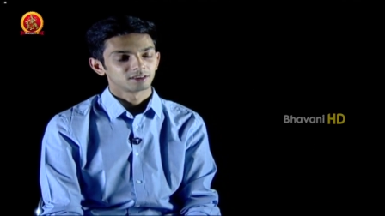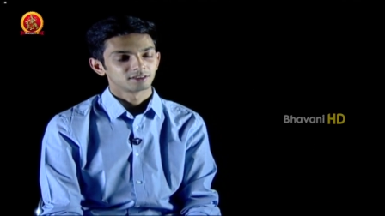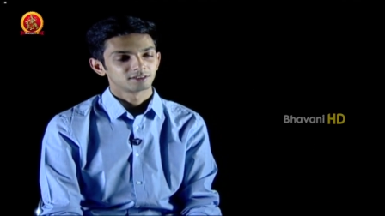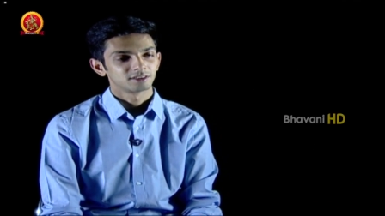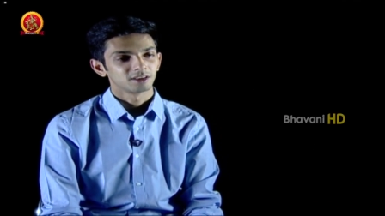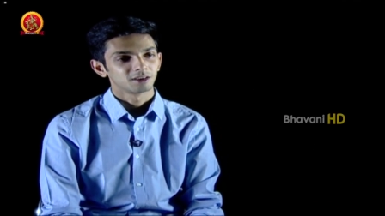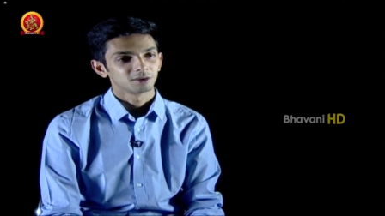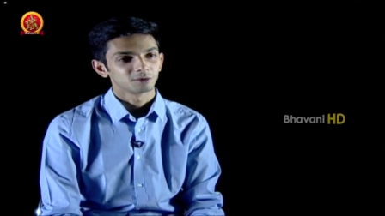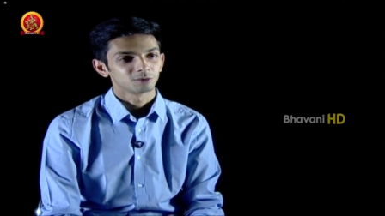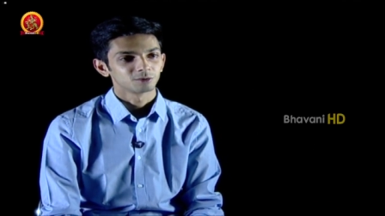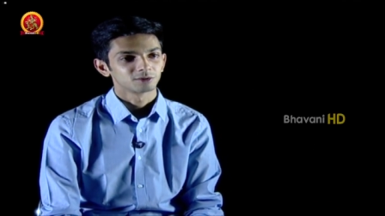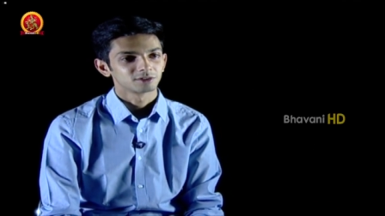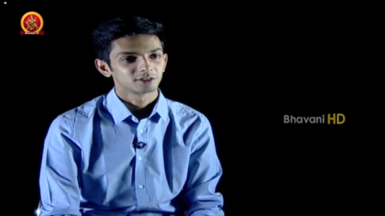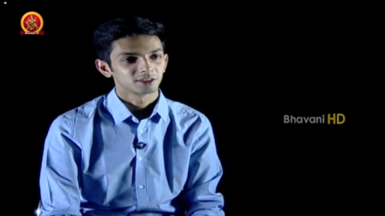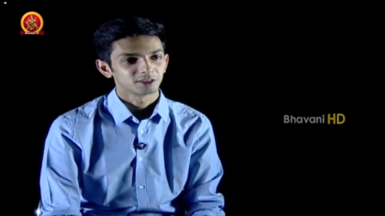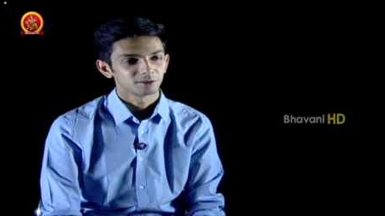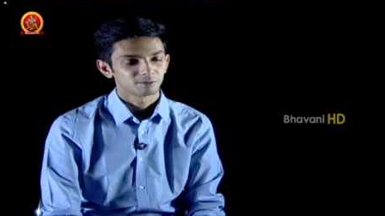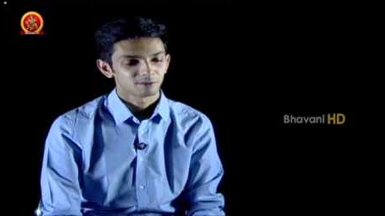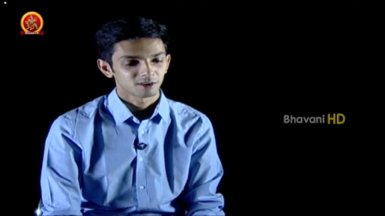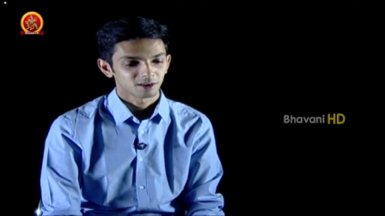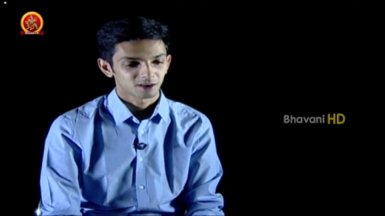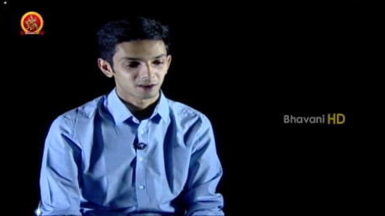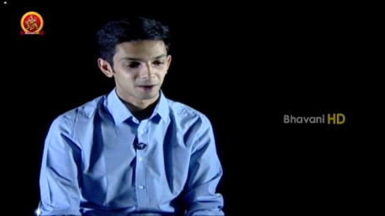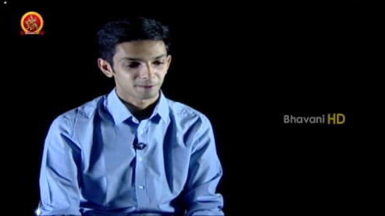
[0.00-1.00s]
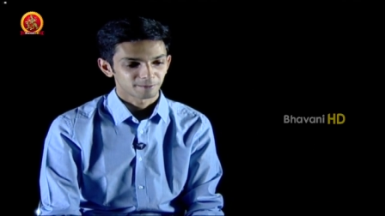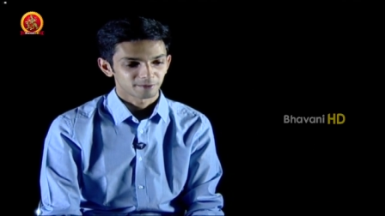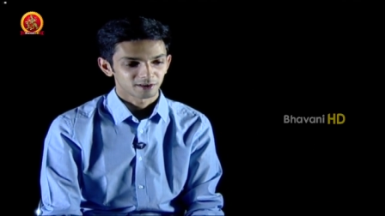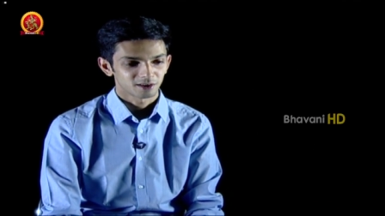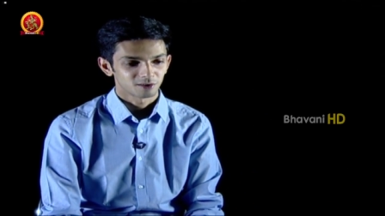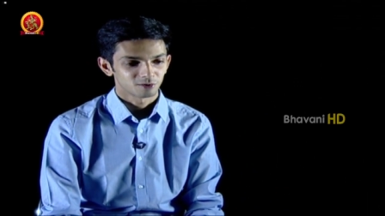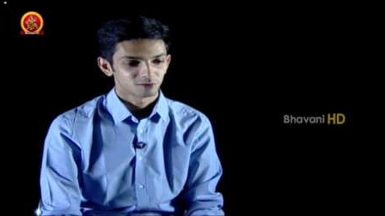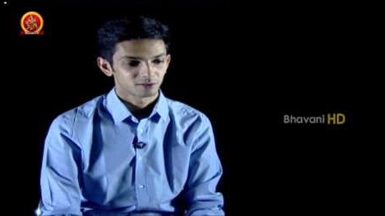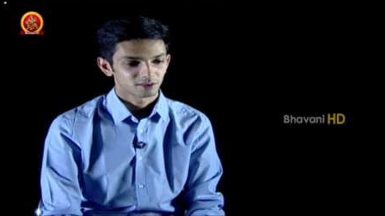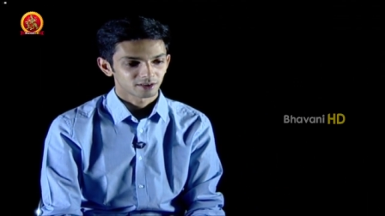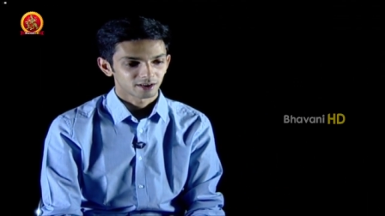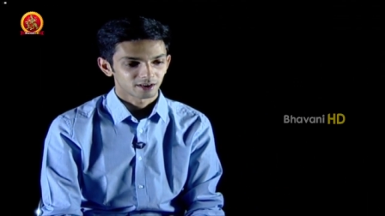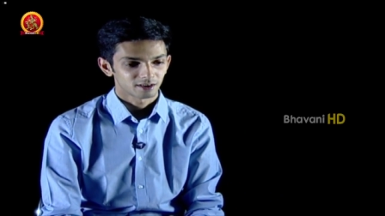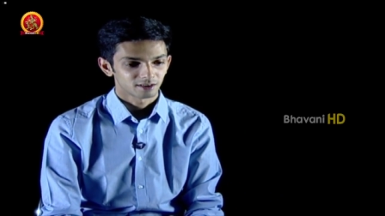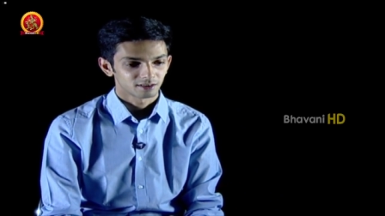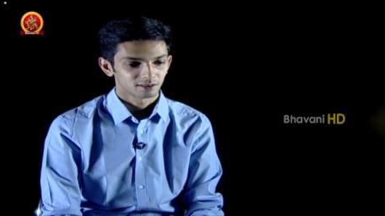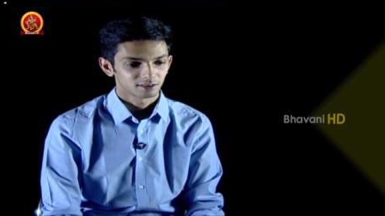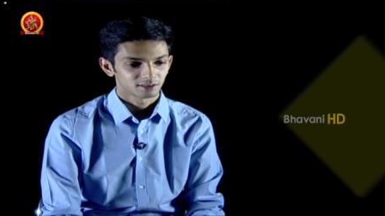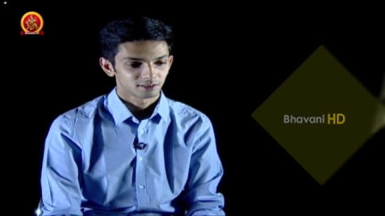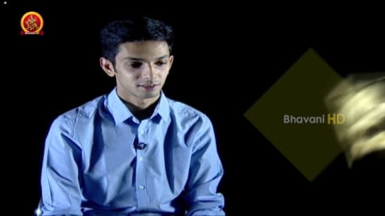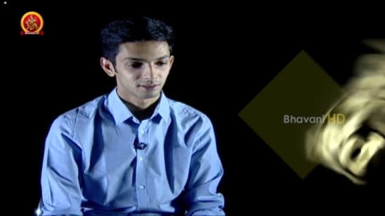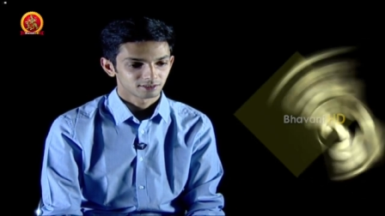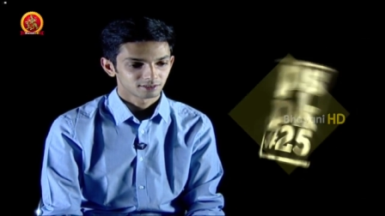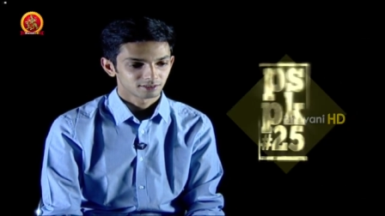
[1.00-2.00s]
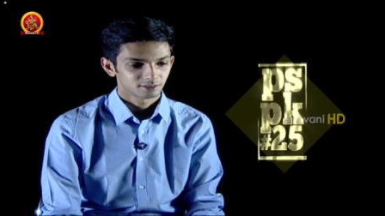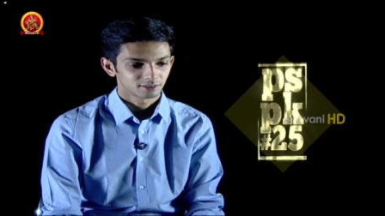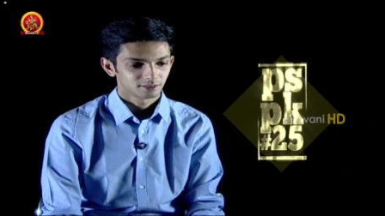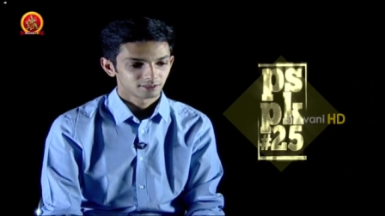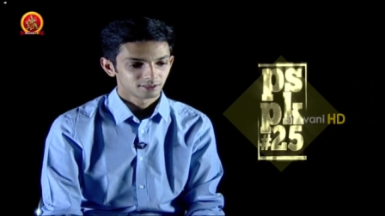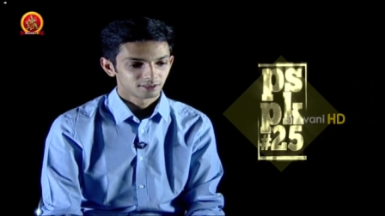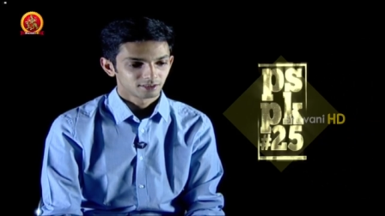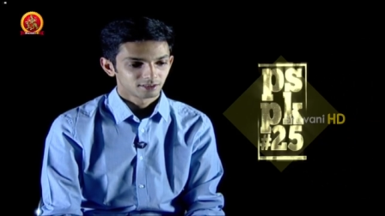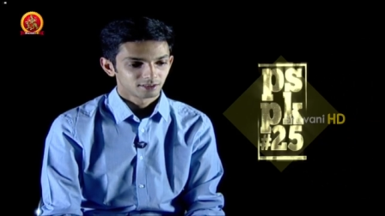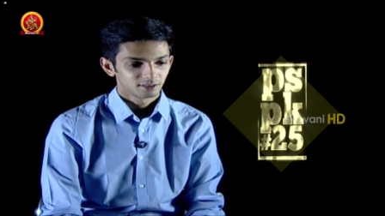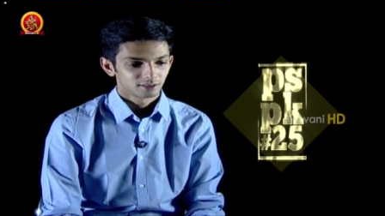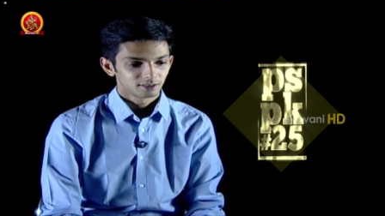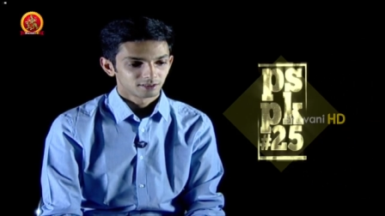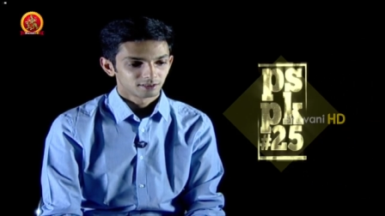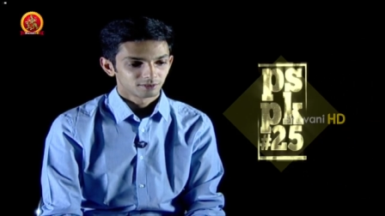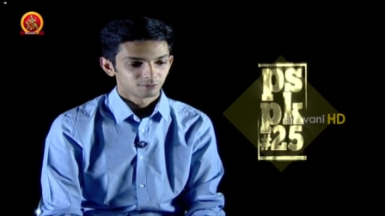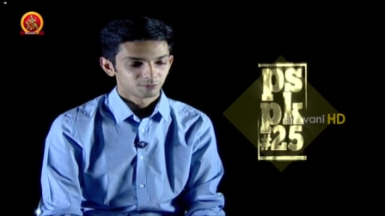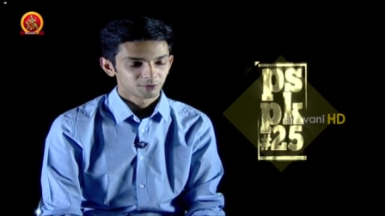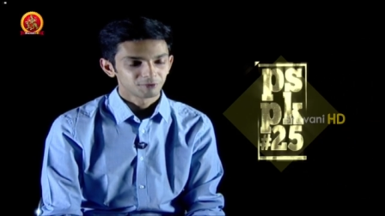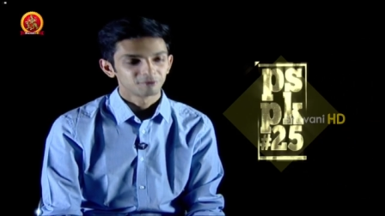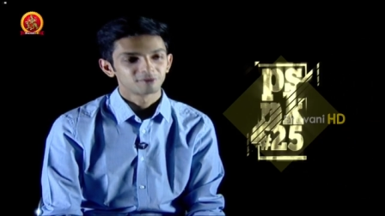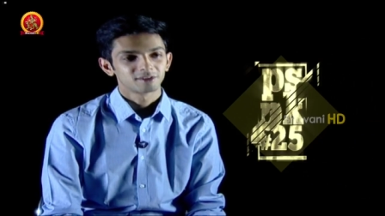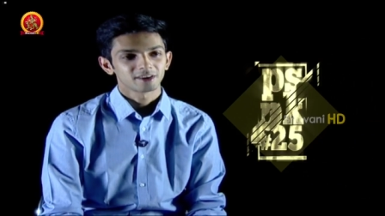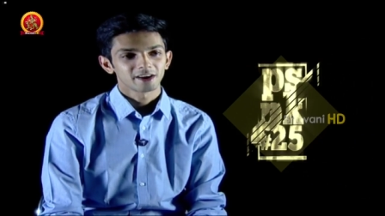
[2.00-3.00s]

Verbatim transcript: Telugu cinema coming out, and we've